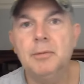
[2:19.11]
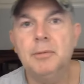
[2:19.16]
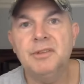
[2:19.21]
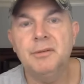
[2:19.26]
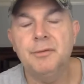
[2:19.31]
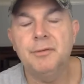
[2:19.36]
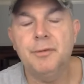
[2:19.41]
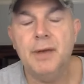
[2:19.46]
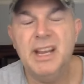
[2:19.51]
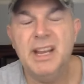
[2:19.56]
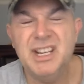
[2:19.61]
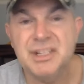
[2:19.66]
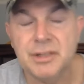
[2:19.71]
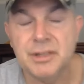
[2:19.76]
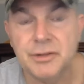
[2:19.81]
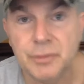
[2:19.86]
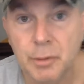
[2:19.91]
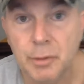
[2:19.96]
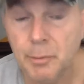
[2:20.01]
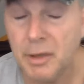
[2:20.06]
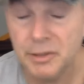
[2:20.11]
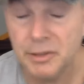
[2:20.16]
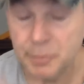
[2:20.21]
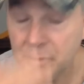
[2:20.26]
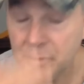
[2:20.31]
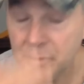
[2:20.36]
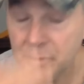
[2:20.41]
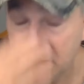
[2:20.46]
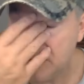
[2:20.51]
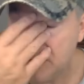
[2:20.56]
It's inflation, so it must
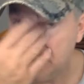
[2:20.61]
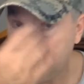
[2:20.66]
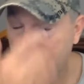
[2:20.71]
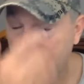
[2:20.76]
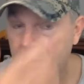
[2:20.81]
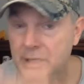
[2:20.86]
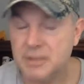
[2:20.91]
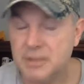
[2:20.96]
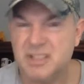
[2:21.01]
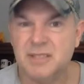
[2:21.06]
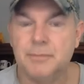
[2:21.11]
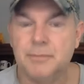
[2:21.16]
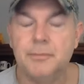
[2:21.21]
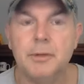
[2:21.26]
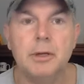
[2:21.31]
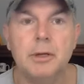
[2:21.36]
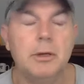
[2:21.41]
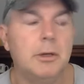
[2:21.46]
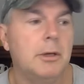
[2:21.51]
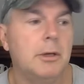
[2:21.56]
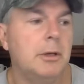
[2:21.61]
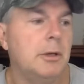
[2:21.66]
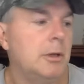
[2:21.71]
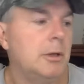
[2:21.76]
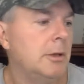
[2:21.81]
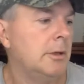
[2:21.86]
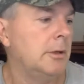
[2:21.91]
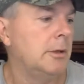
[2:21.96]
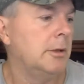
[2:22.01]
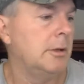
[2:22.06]
be in deflation.
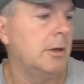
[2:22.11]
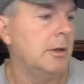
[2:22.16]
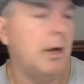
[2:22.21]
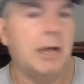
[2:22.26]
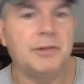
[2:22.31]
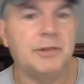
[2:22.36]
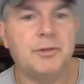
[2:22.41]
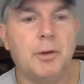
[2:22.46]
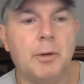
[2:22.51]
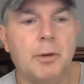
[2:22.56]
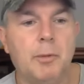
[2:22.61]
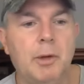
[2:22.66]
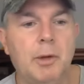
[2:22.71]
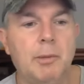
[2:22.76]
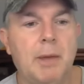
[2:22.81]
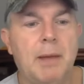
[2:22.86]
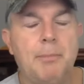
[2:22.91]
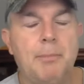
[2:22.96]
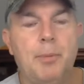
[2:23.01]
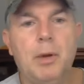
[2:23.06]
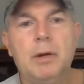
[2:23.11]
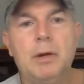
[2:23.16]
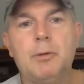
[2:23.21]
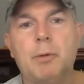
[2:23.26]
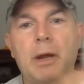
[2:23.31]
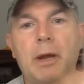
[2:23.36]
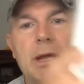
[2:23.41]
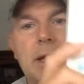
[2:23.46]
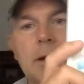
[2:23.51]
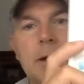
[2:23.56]
All right, so in my
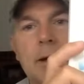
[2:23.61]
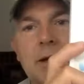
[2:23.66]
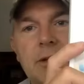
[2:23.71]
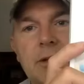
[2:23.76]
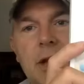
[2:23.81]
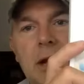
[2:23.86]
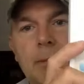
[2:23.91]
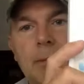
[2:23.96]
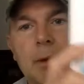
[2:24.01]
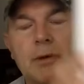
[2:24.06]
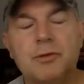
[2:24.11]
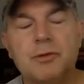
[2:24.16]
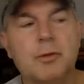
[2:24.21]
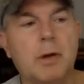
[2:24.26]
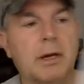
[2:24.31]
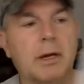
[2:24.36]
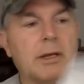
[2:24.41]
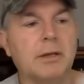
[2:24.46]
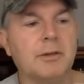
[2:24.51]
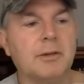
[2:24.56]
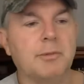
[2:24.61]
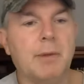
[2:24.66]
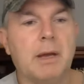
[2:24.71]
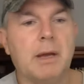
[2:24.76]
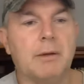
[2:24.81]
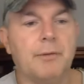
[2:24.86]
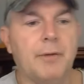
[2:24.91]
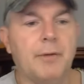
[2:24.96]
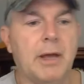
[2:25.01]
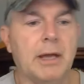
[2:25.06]
book right here, I talk about trucking, as a
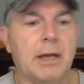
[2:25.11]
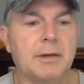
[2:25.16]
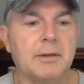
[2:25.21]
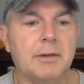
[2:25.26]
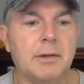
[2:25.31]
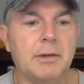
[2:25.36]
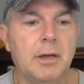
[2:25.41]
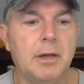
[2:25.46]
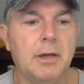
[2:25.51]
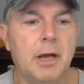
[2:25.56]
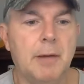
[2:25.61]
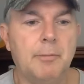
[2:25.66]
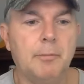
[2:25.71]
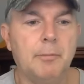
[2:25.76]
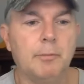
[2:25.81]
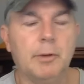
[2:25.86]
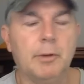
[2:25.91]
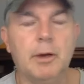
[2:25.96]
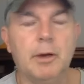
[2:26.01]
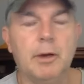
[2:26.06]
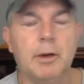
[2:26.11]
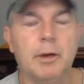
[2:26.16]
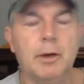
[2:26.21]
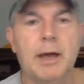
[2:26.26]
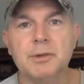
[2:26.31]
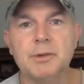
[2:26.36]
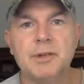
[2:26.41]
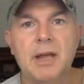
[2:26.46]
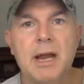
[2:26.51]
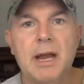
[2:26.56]
matter of fact. Um, relax
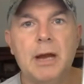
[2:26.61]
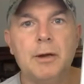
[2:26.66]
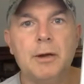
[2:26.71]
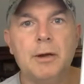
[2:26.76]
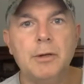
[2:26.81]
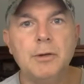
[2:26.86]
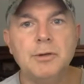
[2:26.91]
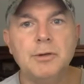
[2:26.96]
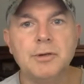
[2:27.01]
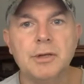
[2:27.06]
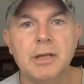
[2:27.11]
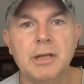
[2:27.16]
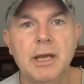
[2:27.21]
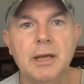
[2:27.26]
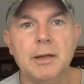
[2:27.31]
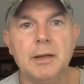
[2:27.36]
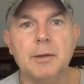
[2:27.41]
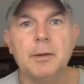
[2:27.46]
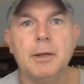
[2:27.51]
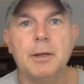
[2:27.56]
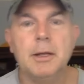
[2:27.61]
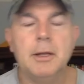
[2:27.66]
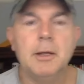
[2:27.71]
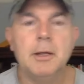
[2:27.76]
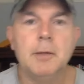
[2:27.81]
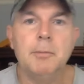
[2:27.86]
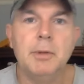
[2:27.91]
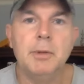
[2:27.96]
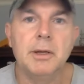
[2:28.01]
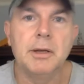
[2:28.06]
retire, and you should get it
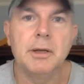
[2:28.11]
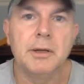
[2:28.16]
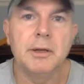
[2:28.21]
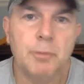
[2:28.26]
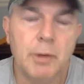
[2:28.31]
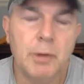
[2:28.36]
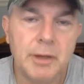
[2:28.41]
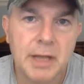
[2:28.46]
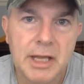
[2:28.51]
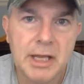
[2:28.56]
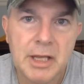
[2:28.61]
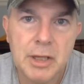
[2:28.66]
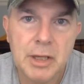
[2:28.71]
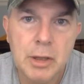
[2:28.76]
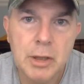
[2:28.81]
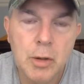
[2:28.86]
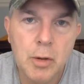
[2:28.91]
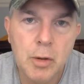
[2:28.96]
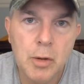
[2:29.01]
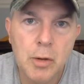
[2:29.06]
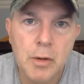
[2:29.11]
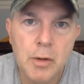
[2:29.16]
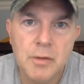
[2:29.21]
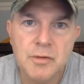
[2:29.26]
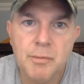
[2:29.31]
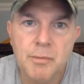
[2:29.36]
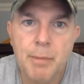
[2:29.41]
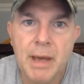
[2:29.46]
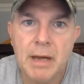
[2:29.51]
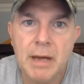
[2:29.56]
because one of the
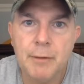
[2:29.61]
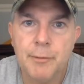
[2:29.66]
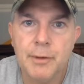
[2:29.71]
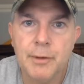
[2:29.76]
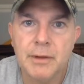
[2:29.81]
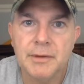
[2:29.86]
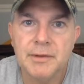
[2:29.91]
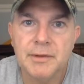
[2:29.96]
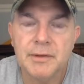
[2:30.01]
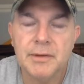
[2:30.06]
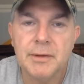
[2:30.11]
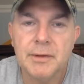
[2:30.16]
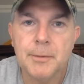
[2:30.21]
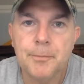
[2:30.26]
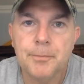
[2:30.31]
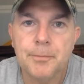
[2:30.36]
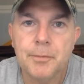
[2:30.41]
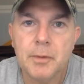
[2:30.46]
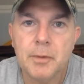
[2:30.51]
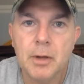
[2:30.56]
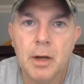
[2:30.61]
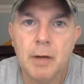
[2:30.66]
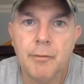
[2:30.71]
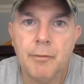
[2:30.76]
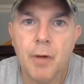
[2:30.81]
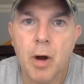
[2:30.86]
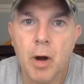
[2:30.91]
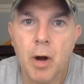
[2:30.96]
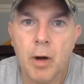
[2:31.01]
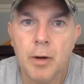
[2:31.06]
huge benefits
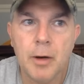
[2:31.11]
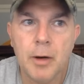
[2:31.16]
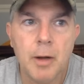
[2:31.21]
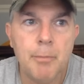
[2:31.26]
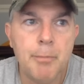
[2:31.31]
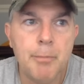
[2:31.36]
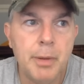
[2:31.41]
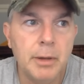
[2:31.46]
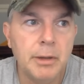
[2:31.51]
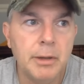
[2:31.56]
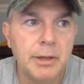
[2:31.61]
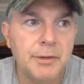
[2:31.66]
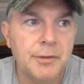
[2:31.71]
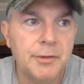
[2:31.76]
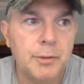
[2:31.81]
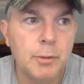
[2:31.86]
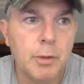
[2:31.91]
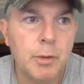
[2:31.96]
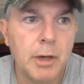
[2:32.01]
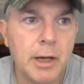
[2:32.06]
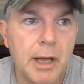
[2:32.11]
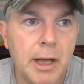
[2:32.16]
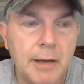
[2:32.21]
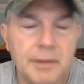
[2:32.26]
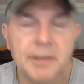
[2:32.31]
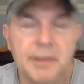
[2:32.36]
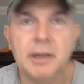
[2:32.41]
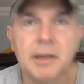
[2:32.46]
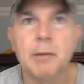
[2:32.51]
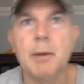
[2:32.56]
of our ability to
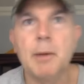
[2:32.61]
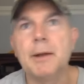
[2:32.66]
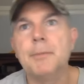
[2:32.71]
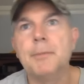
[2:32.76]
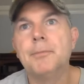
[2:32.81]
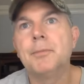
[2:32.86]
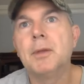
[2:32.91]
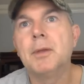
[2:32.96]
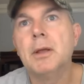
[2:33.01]
uh, think about it.